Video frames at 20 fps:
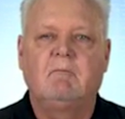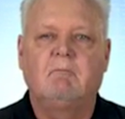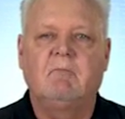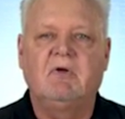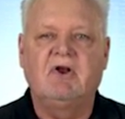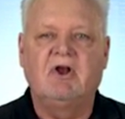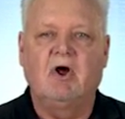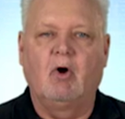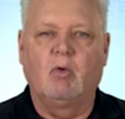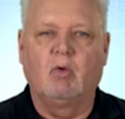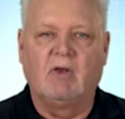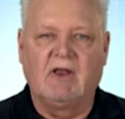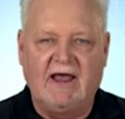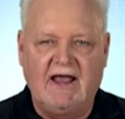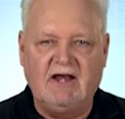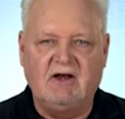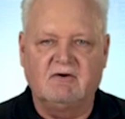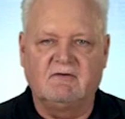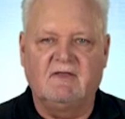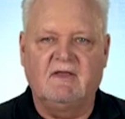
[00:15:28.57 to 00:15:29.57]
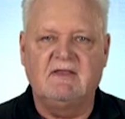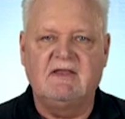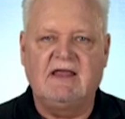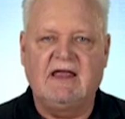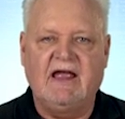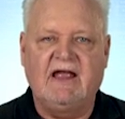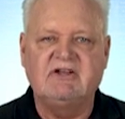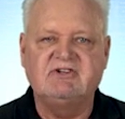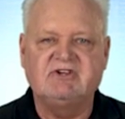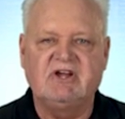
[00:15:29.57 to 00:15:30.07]
but no later than the
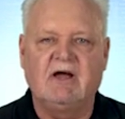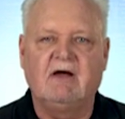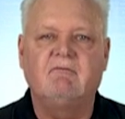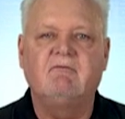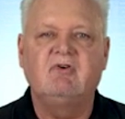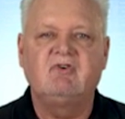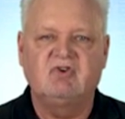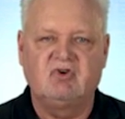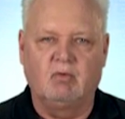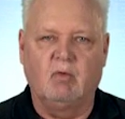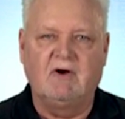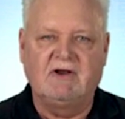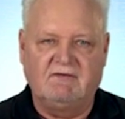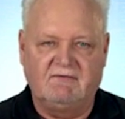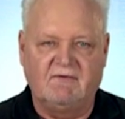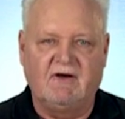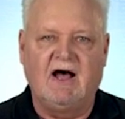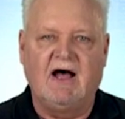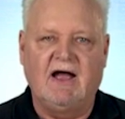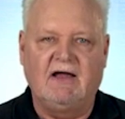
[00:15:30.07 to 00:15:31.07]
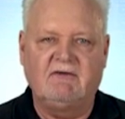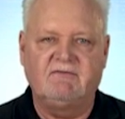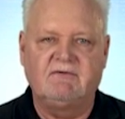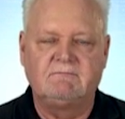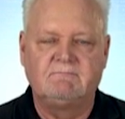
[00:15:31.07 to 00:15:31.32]
age of 25.